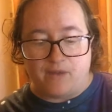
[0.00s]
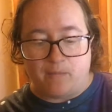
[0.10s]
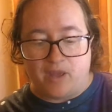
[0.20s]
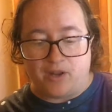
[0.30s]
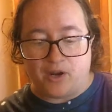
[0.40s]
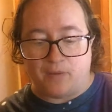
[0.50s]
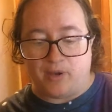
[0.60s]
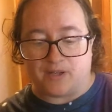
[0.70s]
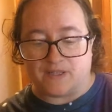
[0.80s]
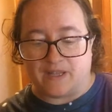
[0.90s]
Familiar
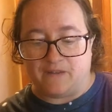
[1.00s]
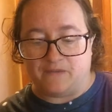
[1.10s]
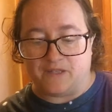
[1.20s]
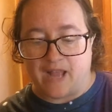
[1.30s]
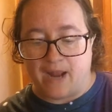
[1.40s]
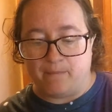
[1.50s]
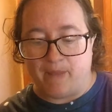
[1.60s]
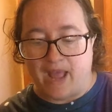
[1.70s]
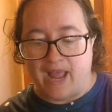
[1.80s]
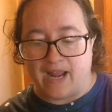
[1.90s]
book sleeve
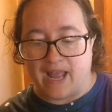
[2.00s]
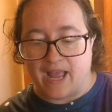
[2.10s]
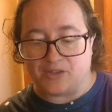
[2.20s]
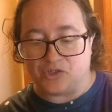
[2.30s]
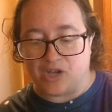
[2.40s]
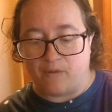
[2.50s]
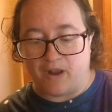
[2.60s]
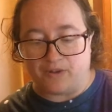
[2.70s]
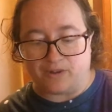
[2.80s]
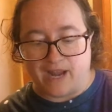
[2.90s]
designed by SJ
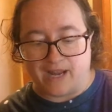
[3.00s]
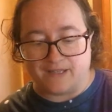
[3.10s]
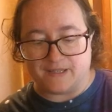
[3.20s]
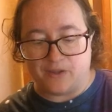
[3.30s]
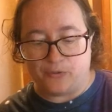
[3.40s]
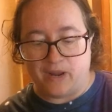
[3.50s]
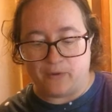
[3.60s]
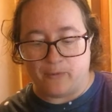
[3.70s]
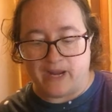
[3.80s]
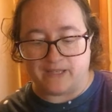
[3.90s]
Wonderlands.
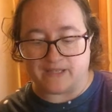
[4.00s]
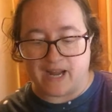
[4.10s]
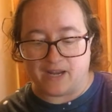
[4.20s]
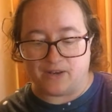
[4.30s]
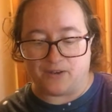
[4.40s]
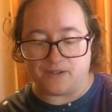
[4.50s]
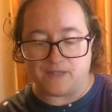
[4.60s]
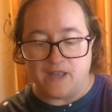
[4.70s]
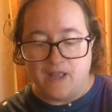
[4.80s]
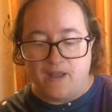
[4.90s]
Three Queens
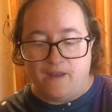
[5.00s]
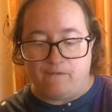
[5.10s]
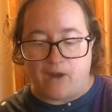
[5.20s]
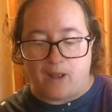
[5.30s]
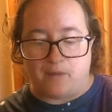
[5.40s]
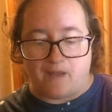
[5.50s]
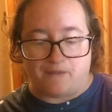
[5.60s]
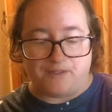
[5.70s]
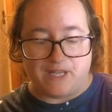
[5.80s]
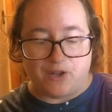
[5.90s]
candles from
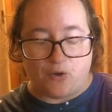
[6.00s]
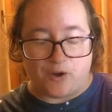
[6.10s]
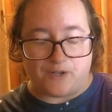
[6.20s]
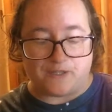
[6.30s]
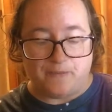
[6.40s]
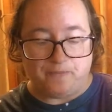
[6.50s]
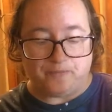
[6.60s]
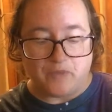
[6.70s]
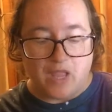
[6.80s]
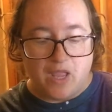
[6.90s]
Novelty Yours.
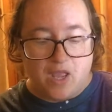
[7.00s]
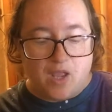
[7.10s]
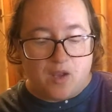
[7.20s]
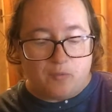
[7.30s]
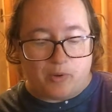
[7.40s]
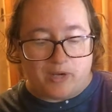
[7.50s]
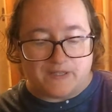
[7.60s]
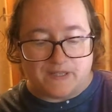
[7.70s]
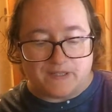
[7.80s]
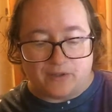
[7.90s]

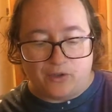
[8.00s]
Priestess